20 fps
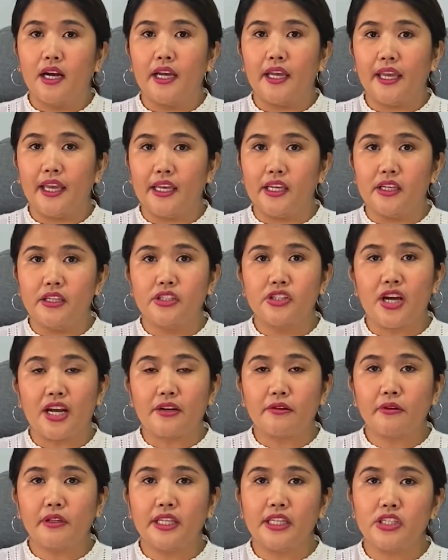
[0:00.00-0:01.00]
a
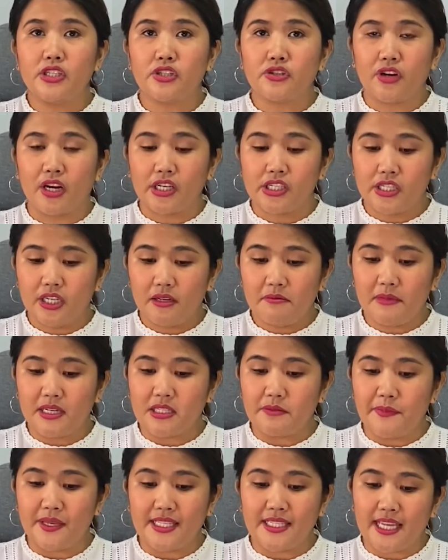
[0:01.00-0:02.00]
general instruction
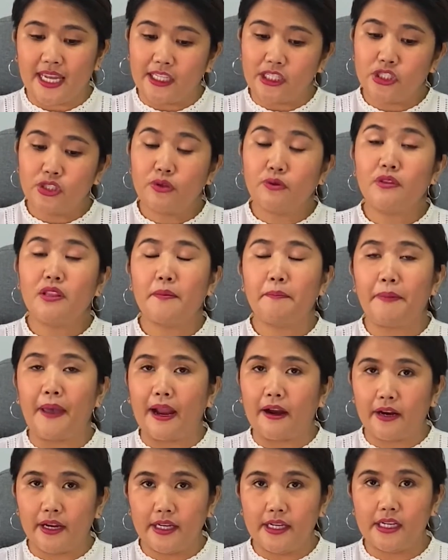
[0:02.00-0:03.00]
must be sent to the
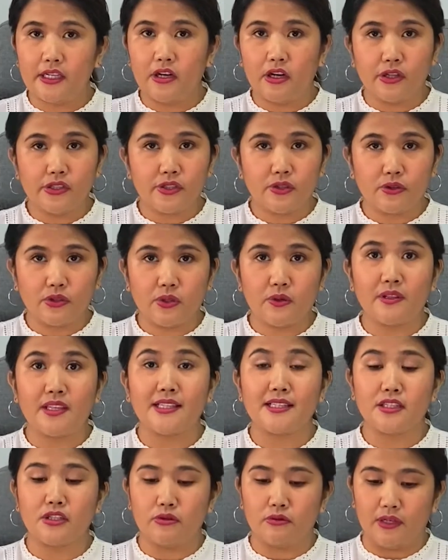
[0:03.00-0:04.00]
parent and also to
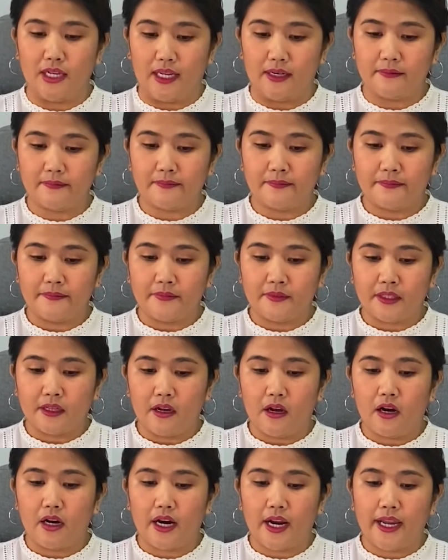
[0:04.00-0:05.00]
the student.
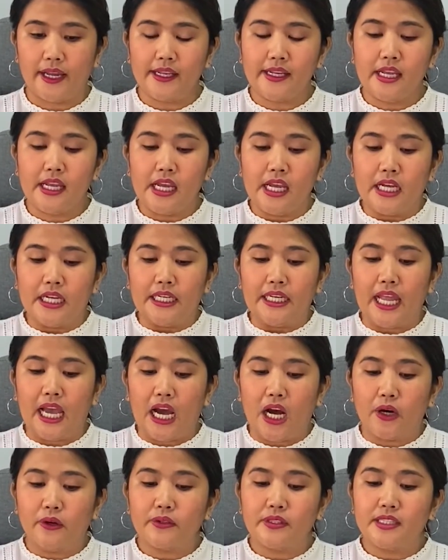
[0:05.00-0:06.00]
All right.
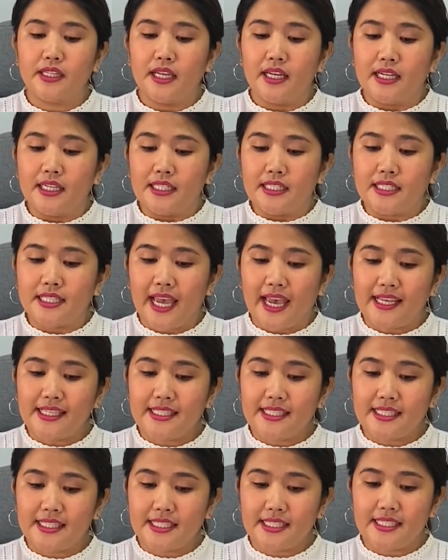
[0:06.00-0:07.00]
Now,
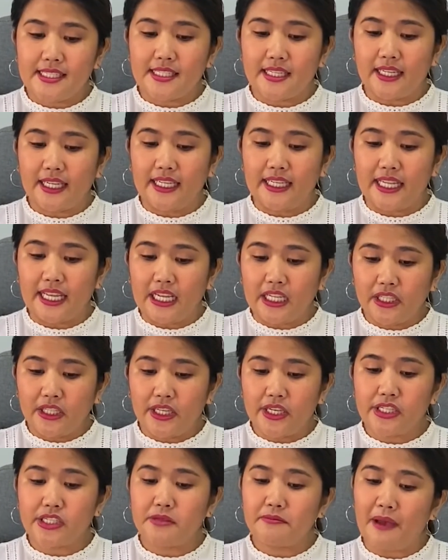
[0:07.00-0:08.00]
tests in
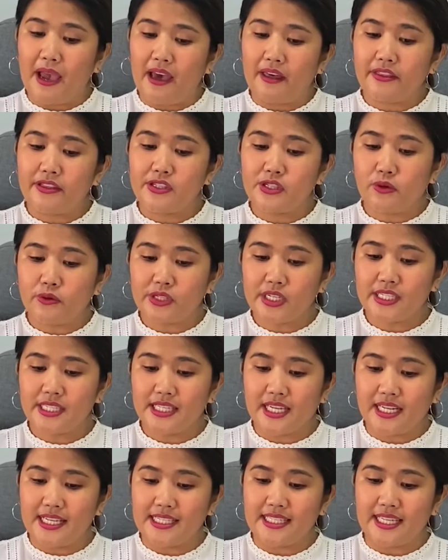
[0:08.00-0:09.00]
English, math, social
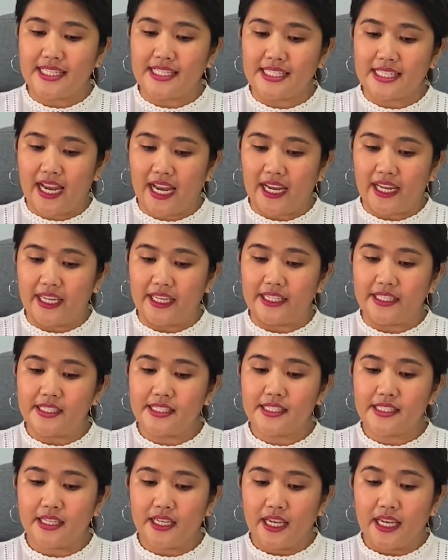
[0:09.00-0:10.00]
studies, and
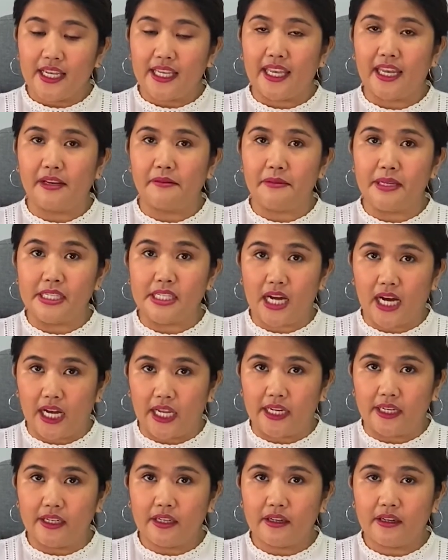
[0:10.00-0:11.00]
science can be
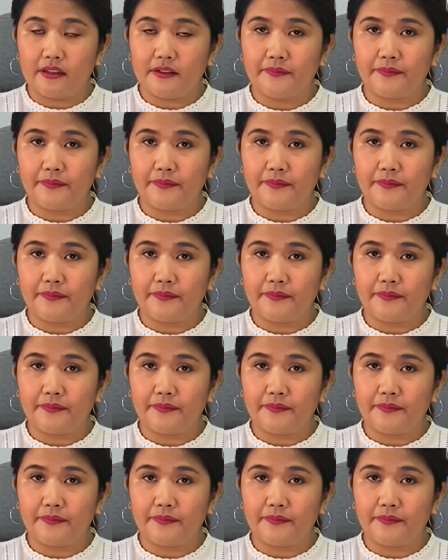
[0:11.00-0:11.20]
done